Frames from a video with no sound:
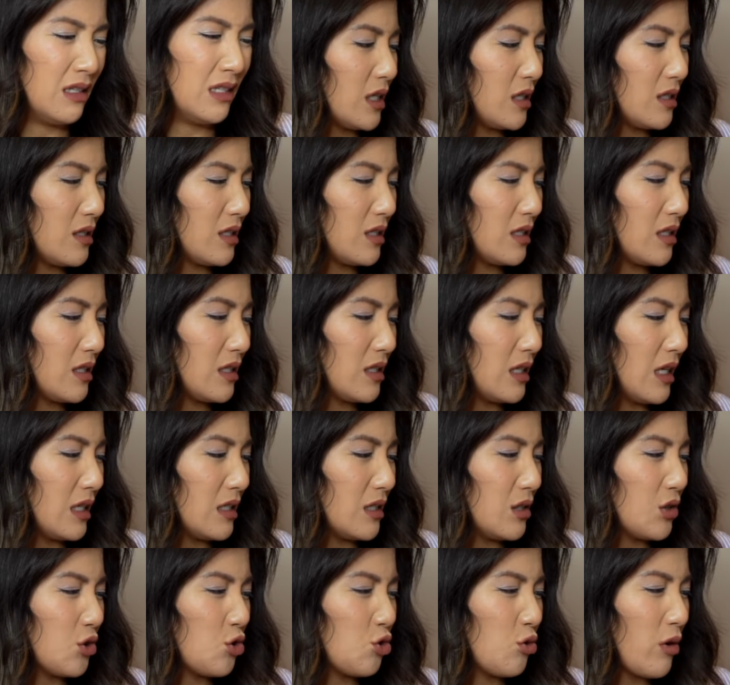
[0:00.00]
It
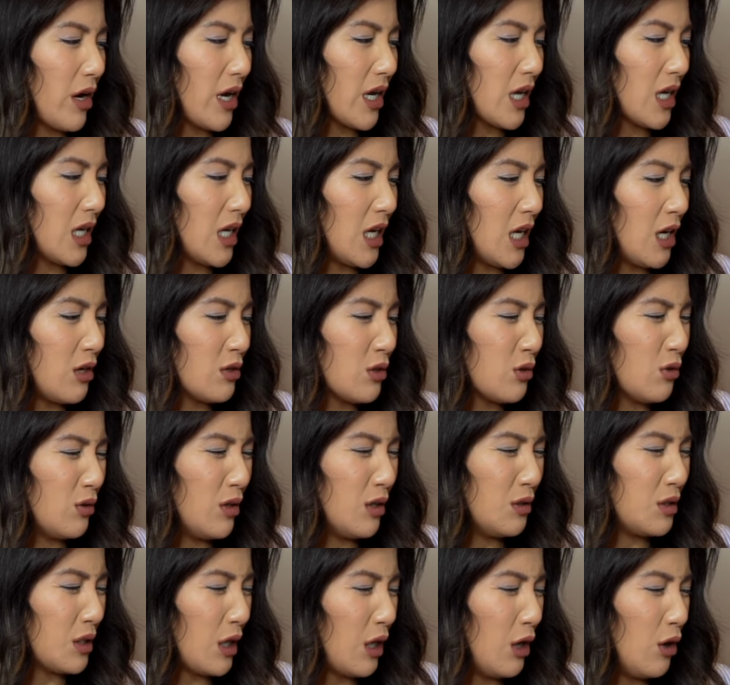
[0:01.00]
says track in here. It's got loads of